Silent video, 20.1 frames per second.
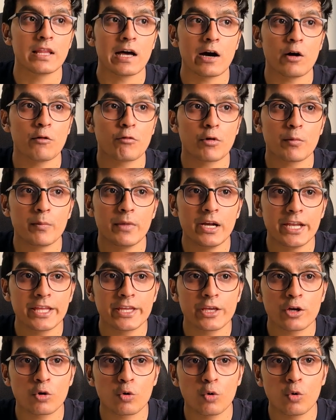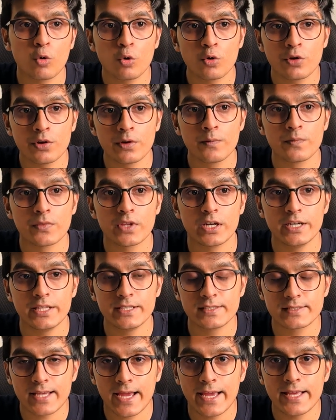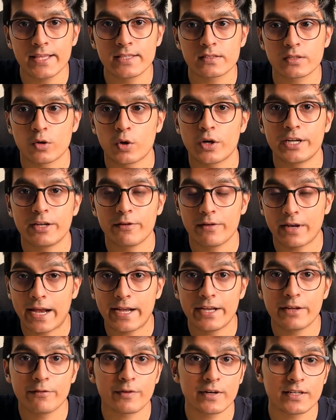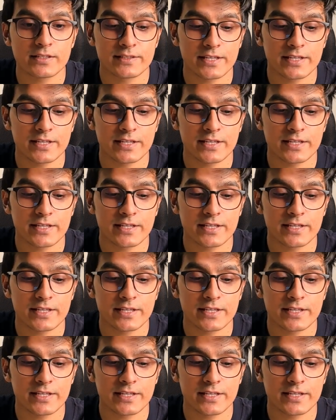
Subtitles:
Now for building your own designs and different